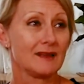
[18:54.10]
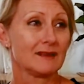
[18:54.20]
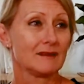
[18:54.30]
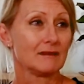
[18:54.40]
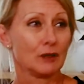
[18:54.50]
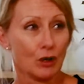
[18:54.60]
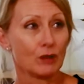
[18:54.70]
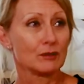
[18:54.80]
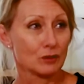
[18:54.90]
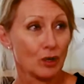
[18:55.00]

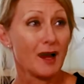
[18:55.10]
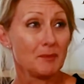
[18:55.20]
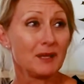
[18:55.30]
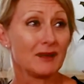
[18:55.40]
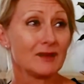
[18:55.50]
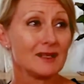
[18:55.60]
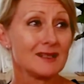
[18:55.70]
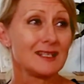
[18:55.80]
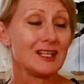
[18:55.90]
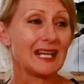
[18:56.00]
long dry periods,
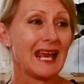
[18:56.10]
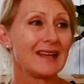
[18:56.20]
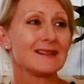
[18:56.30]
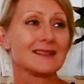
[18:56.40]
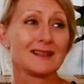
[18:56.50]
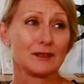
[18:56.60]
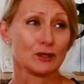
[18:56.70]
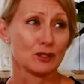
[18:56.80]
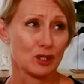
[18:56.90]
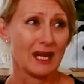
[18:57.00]
you can see a lot
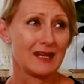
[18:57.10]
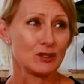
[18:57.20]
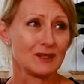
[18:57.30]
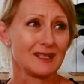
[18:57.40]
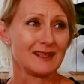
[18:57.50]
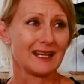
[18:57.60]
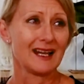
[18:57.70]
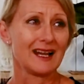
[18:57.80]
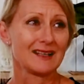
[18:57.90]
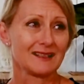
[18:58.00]
of changes in the
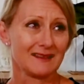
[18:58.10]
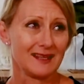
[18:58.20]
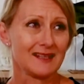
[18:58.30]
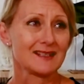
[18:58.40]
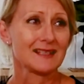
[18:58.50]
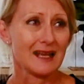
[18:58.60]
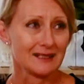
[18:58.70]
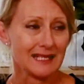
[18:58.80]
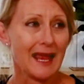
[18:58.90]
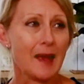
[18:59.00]
garden and things start to
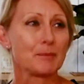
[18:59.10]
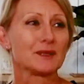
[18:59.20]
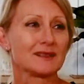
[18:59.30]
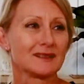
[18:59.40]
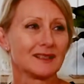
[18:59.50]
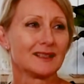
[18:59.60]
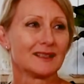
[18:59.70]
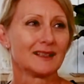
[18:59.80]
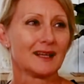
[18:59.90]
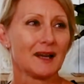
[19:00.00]
happen.
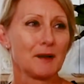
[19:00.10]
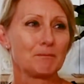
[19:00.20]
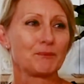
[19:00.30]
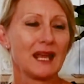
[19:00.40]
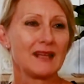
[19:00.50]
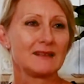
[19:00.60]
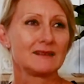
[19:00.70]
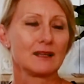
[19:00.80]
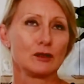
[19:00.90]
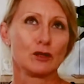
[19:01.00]
And
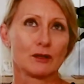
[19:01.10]
a lot of the